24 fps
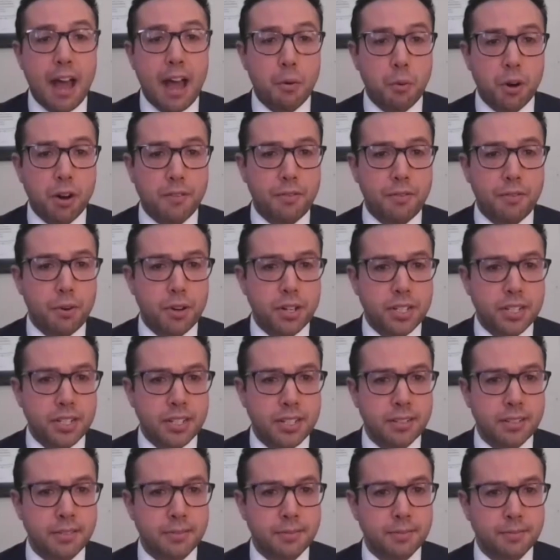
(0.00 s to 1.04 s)
workforce
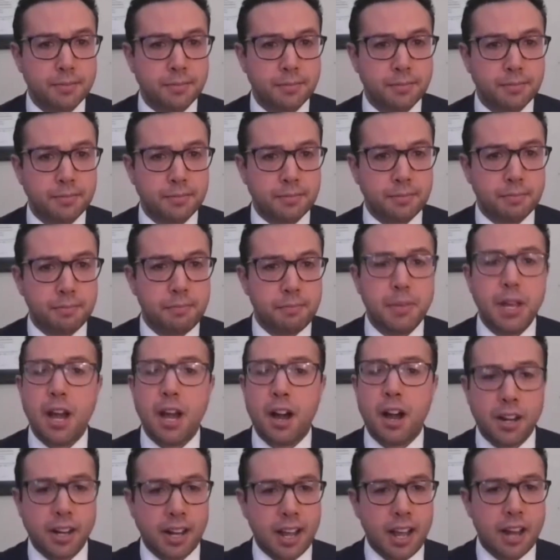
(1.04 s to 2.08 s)

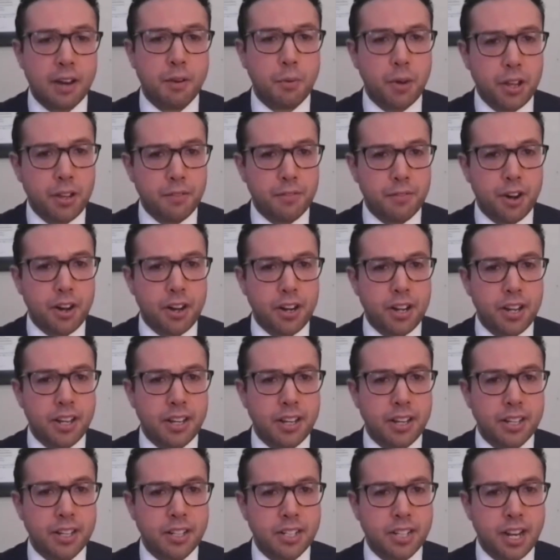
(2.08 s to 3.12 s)
beyond kind of what you've
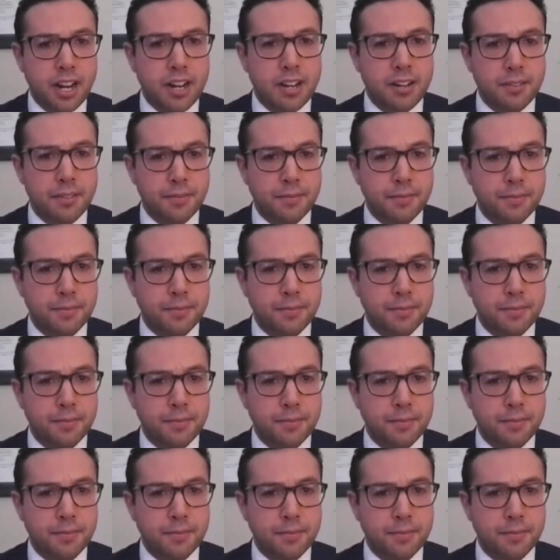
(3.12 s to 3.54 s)
already shared?